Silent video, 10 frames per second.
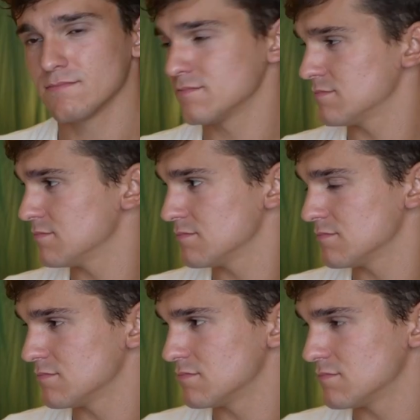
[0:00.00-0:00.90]

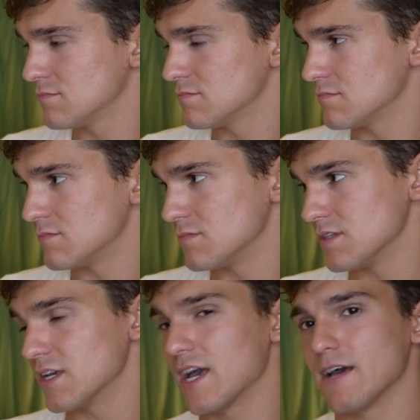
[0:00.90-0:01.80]

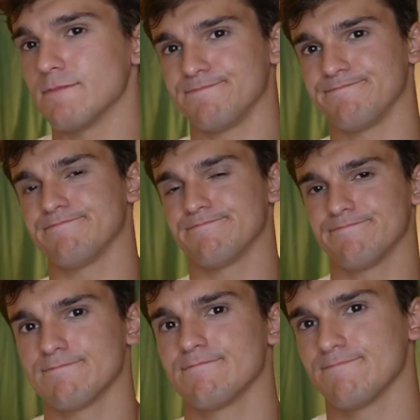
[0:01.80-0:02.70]

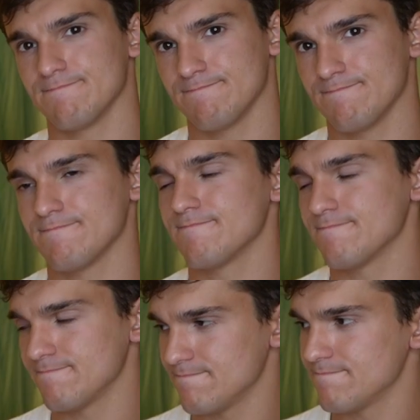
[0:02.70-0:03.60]

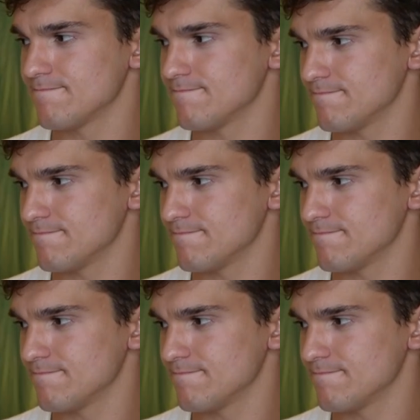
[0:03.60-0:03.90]
No words are spoken by the person on screen.